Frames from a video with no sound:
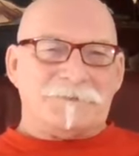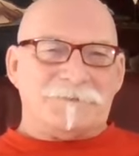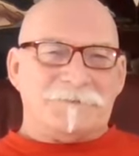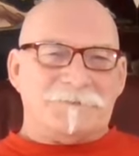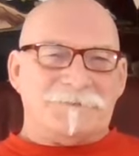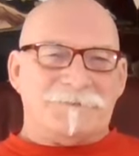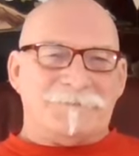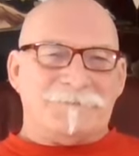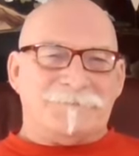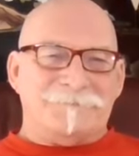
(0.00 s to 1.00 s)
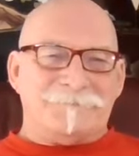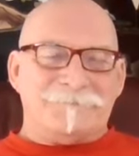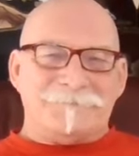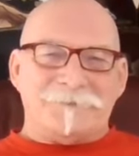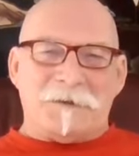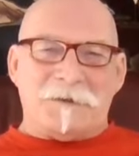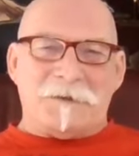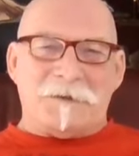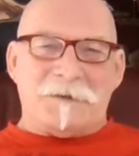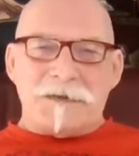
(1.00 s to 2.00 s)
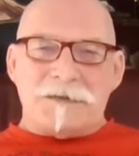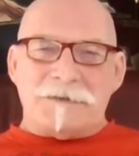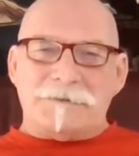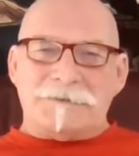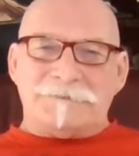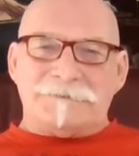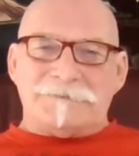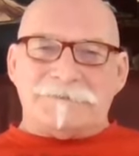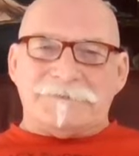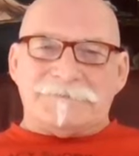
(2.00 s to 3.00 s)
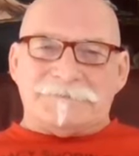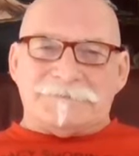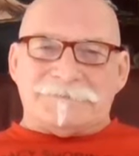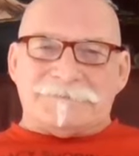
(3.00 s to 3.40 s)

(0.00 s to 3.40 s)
(silent)